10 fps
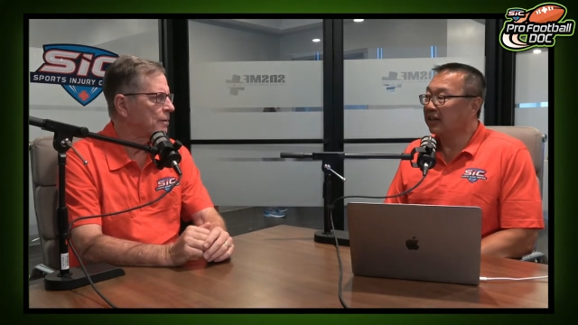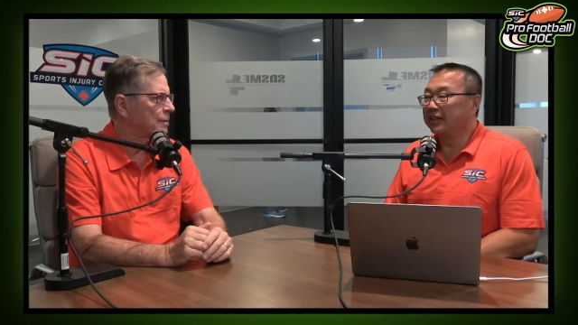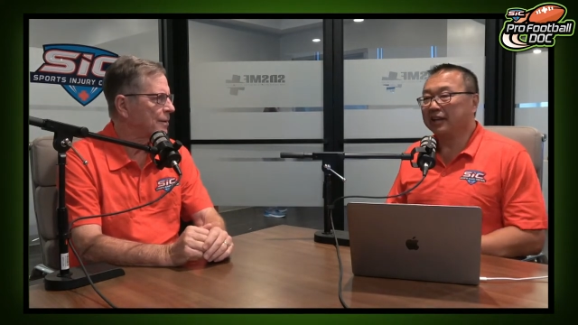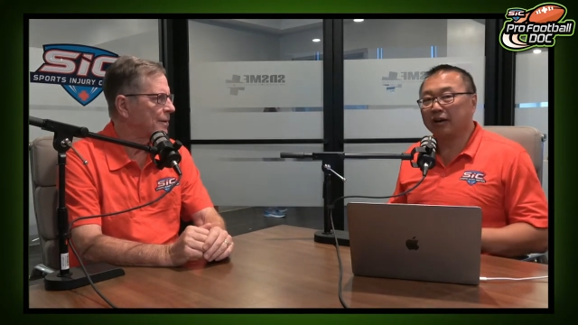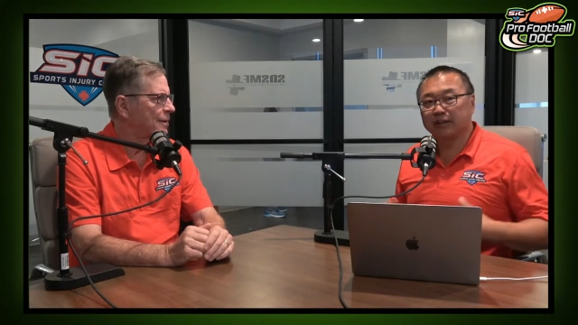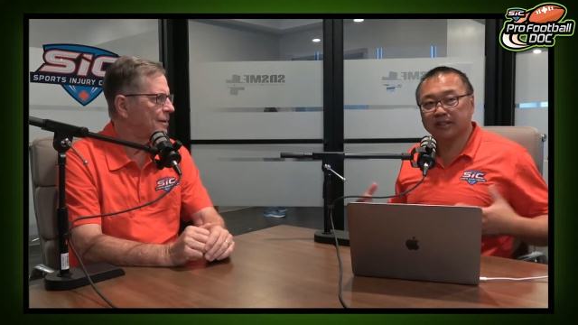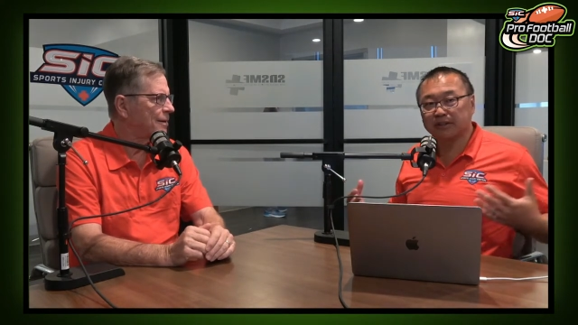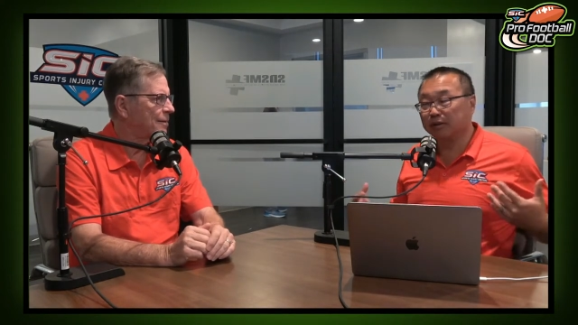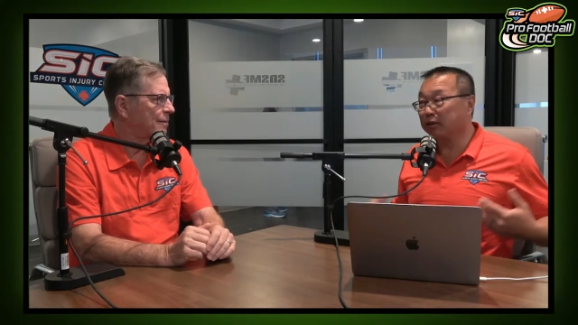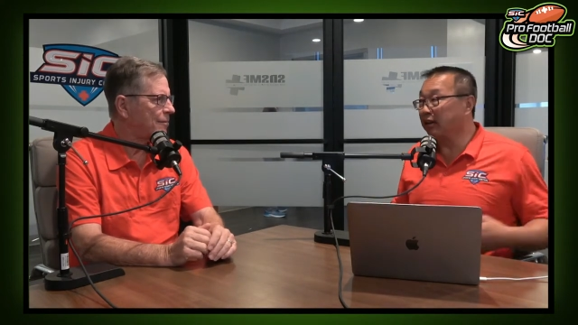Speaker 1: and then all of a
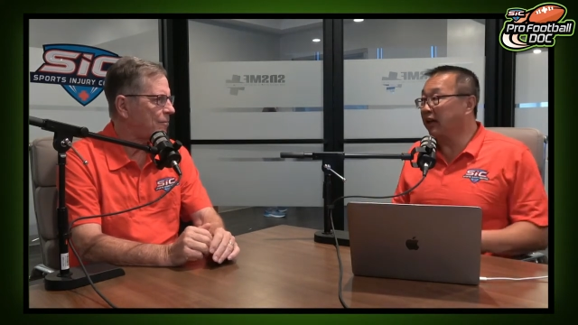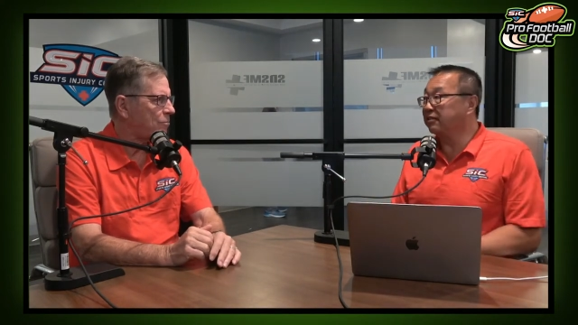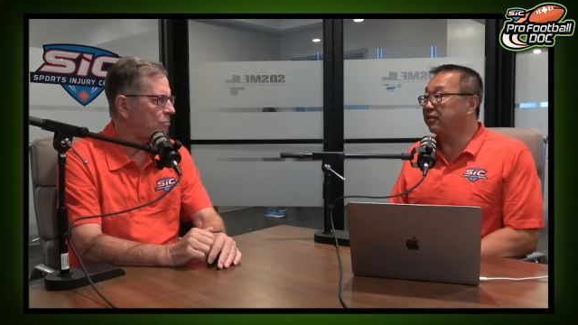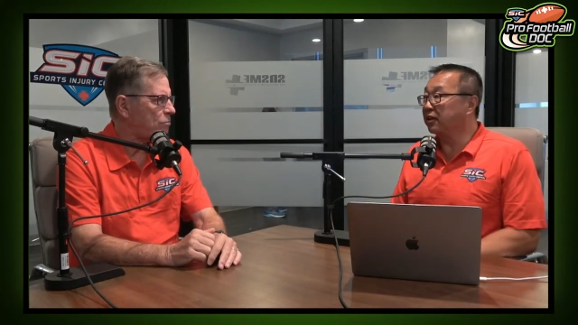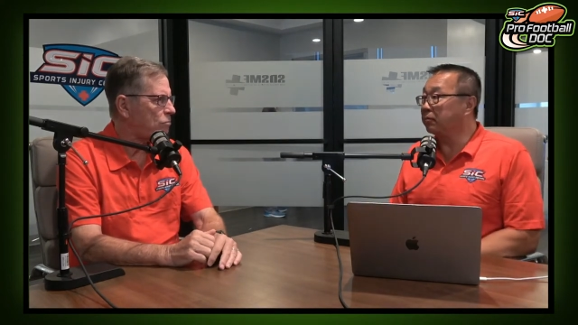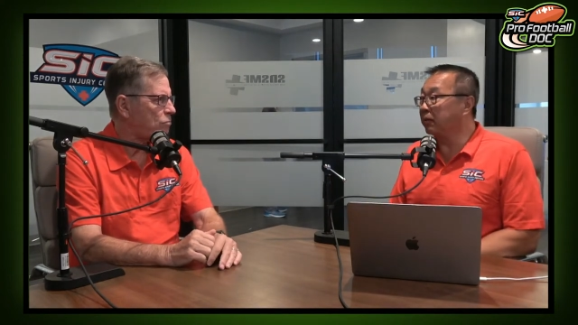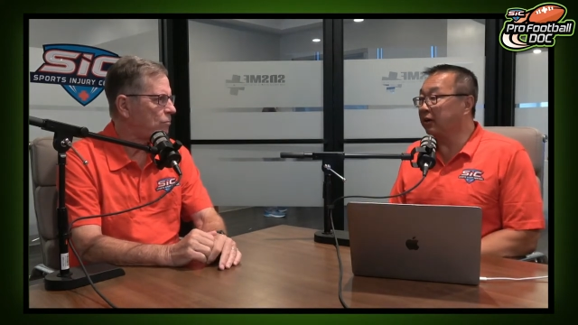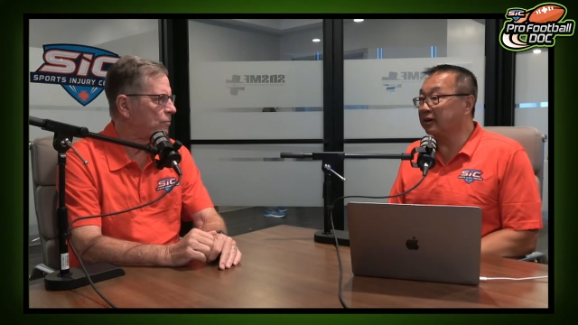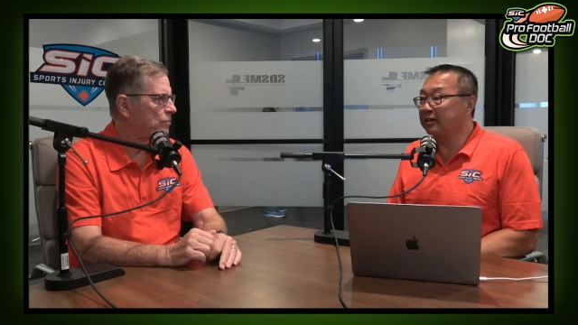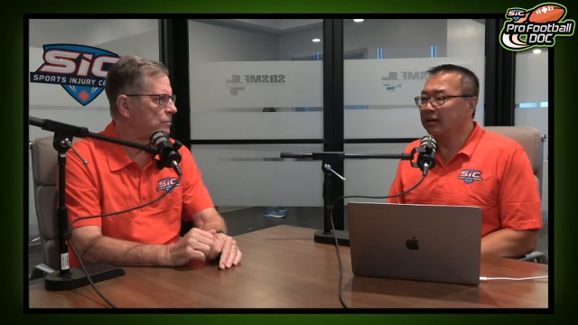sudden the whole line fell
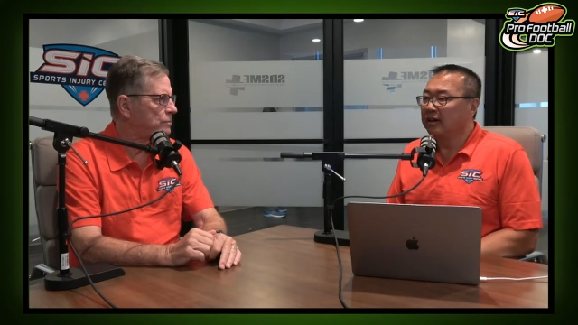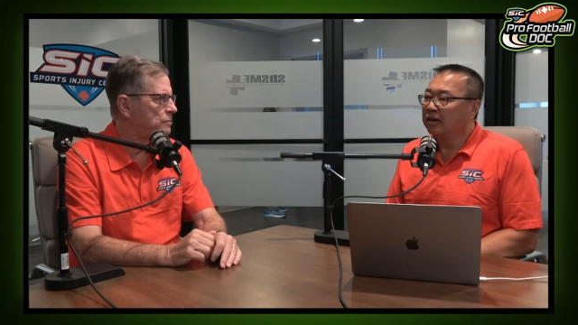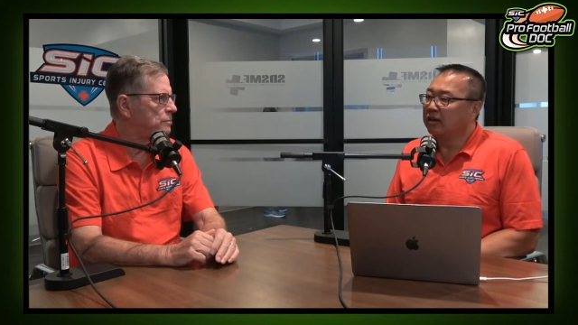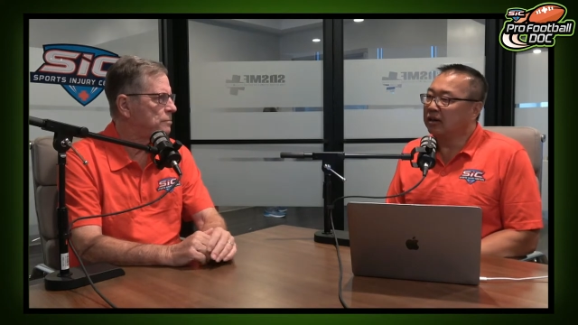apart. And uh,